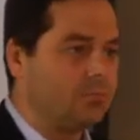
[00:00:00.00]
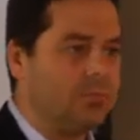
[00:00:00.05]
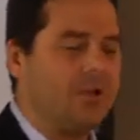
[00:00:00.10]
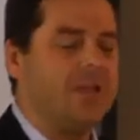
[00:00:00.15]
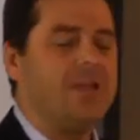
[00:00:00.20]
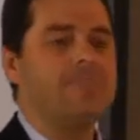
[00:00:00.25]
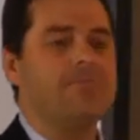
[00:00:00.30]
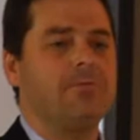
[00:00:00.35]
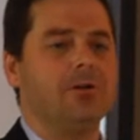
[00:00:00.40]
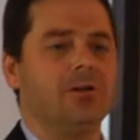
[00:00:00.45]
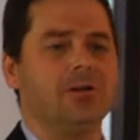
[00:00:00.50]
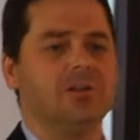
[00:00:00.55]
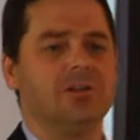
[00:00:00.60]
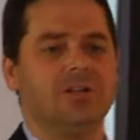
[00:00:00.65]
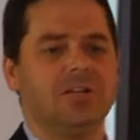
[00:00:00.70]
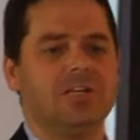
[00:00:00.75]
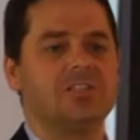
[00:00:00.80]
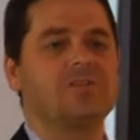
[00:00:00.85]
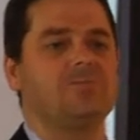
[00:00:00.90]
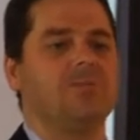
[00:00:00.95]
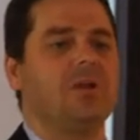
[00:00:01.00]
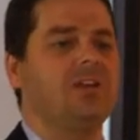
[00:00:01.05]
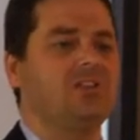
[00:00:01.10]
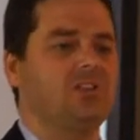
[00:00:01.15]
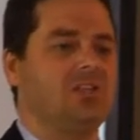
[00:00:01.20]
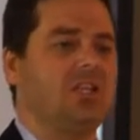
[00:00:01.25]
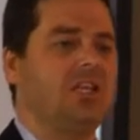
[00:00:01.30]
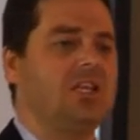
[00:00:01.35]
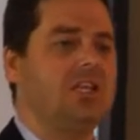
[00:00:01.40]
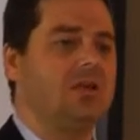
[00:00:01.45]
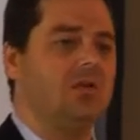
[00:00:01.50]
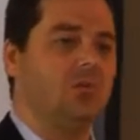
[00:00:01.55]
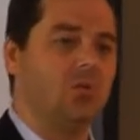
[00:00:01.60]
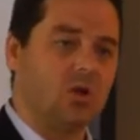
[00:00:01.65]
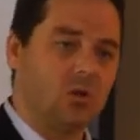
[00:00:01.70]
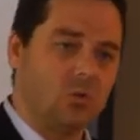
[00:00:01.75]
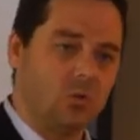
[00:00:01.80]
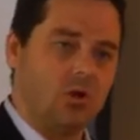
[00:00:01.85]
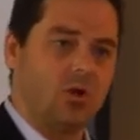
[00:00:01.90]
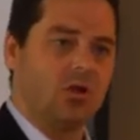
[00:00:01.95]
people especially
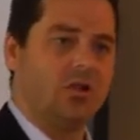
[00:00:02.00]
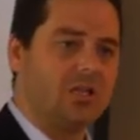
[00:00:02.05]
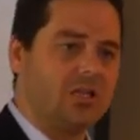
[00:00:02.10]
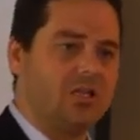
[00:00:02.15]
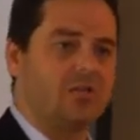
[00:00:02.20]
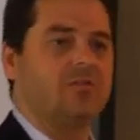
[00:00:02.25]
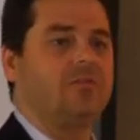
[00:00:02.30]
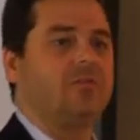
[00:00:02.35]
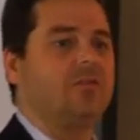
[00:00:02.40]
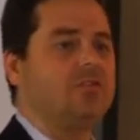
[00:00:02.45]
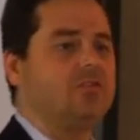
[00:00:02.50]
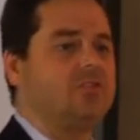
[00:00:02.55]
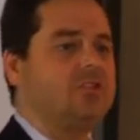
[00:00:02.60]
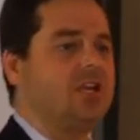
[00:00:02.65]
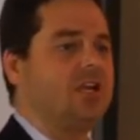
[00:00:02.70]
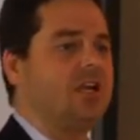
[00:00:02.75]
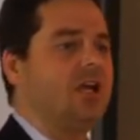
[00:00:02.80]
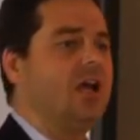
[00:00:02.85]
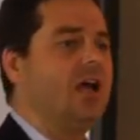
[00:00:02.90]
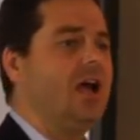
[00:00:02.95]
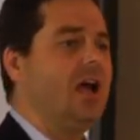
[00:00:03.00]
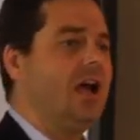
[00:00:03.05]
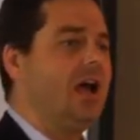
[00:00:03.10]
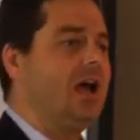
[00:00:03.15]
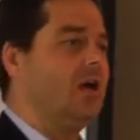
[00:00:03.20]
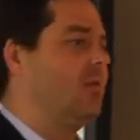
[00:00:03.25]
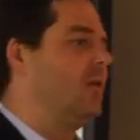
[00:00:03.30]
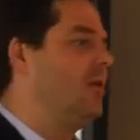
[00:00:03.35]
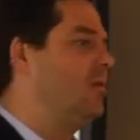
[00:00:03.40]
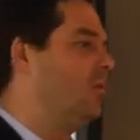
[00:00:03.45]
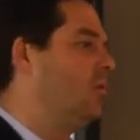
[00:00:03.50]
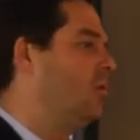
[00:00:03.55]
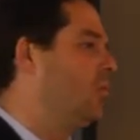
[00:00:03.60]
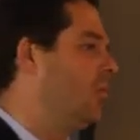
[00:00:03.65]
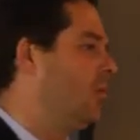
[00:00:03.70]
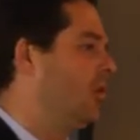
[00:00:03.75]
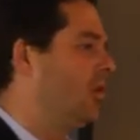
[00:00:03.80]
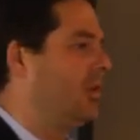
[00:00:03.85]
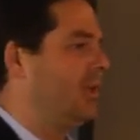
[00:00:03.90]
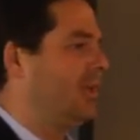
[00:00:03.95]
will work in the future, how we will
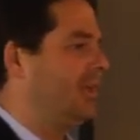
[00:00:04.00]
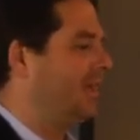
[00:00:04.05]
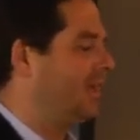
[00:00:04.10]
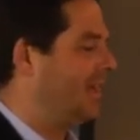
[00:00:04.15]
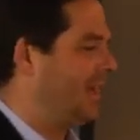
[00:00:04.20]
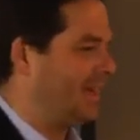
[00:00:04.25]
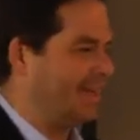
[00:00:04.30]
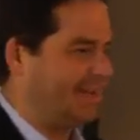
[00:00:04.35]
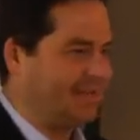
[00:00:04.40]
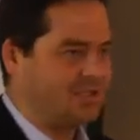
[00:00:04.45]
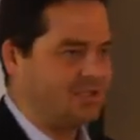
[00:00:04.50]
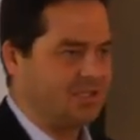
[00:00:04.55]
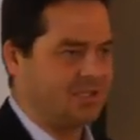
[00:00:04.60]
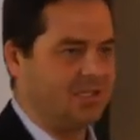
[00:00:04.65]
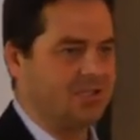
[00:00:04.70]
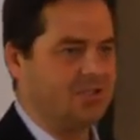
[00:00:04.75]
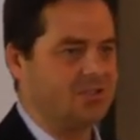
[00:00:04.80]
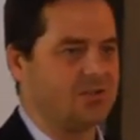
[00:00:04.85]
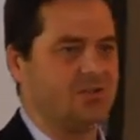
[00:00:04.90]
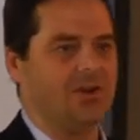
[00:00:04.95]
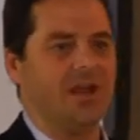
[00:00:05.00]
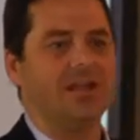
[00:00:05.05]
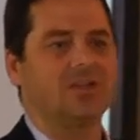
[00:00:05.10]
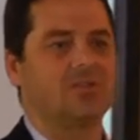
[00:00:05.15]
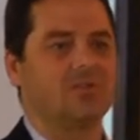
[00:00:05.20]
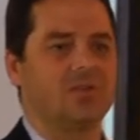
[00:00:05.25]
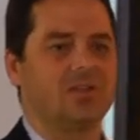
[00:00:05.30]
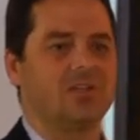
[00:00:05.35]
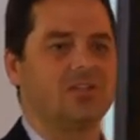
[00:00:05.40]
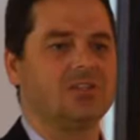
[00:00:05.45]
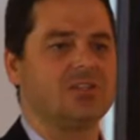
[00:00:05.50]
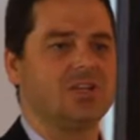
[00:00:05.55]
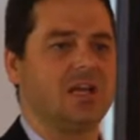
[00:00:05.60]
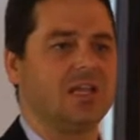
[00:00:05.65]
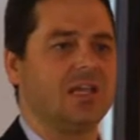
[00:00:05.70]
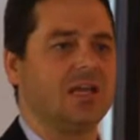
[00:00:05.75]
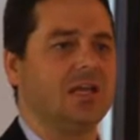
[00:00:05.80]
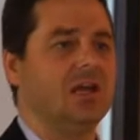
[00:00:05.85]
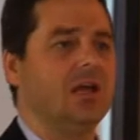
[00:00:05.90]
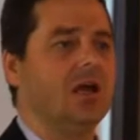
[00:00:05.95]
work and engage and interact with each
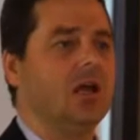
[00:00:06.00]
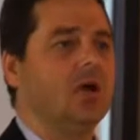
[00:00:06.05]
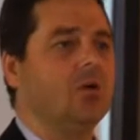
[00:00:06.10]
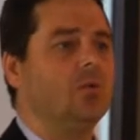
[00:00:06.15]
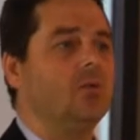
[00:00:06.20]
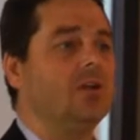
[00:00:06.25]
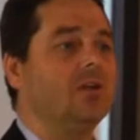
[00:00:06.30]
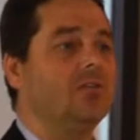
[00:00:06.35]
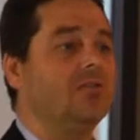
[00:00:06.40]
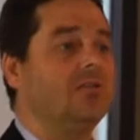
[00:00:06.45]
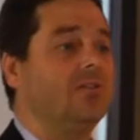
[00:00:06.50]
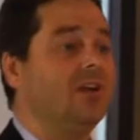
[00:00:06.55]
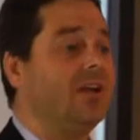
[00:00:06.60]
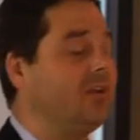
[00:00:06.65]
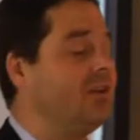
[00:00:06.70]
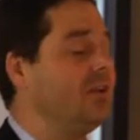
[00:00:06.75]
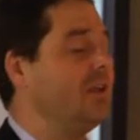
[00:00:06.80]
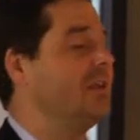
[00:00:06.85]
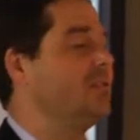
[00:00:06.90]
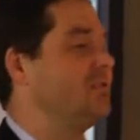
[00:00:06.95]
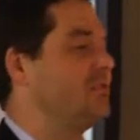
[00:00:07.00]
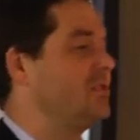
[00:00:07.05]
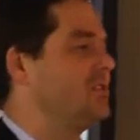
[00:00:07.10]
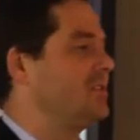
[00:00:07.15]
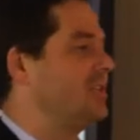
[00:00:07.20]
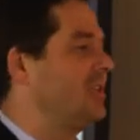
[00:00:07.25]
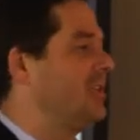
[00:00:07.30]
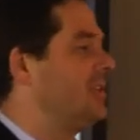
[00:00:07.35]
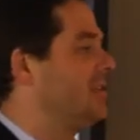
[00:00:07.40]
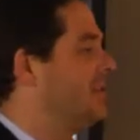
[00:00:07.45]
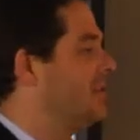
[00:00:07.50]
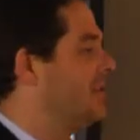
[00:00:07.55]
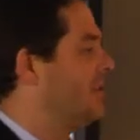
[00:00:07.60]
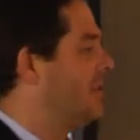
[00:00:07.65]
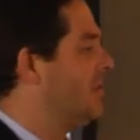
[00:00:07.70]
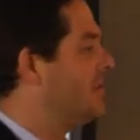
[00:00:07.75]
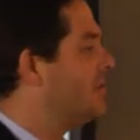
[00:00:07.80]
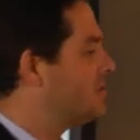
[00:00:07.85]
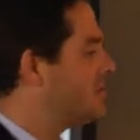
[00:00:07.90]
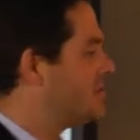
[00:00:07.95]
other. We're very interested in
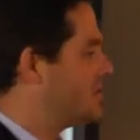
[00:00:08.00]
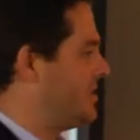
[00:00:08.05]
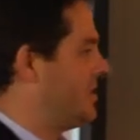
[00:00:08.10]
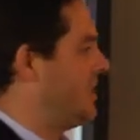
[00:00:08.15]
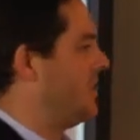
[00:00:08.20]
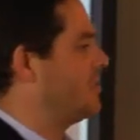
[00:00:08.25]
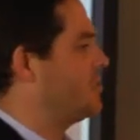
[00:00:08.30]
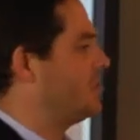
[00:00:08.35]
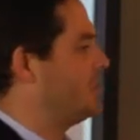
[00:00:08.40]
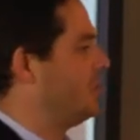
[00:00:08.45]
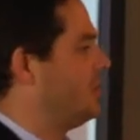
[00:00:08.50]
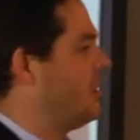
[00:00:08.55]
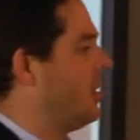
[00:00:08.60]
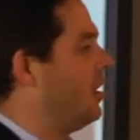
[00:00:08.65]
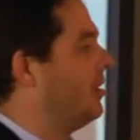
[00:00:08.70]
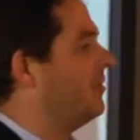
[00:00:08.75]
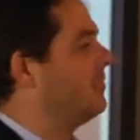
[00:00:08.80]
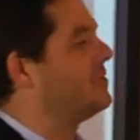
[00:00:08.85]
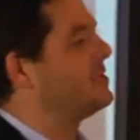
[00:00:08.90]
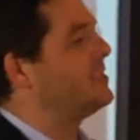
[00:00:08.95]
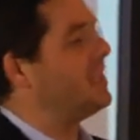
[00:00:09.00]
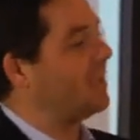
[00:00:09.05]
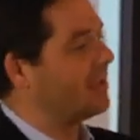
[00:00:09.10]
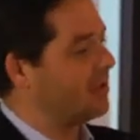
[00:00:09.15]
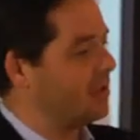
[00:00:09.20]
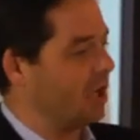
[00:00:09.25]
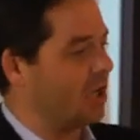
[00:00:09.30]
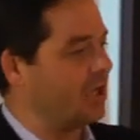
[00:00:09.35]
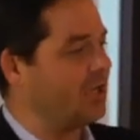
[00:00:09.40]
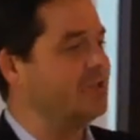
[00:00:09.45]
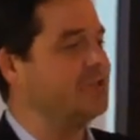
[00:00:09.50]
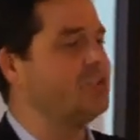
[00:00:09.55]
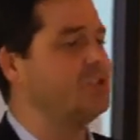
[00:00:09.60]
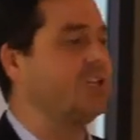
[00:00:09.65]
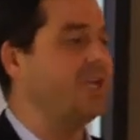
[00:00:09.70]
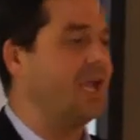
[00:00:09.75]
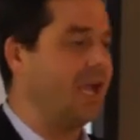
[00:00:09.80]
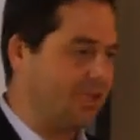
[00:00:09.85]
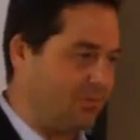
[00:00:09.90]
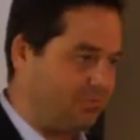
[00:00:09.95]
the intersection of
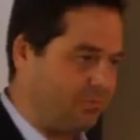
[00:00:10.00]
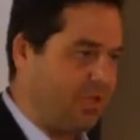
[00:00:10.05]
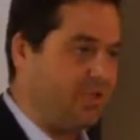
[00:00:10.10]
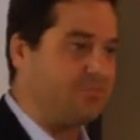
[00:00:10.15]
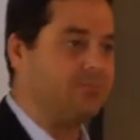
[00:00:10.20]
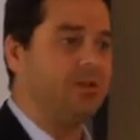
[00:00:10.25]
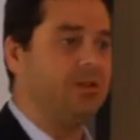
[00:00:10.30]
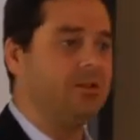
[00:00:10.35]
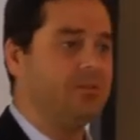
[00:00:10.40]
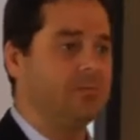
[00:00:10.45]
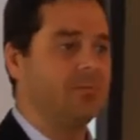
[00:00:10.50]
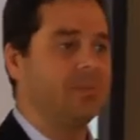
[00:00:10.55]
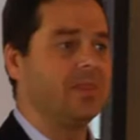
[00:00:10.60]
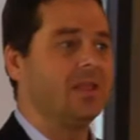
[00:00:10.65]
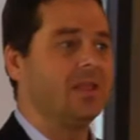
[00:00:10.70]
technology and people,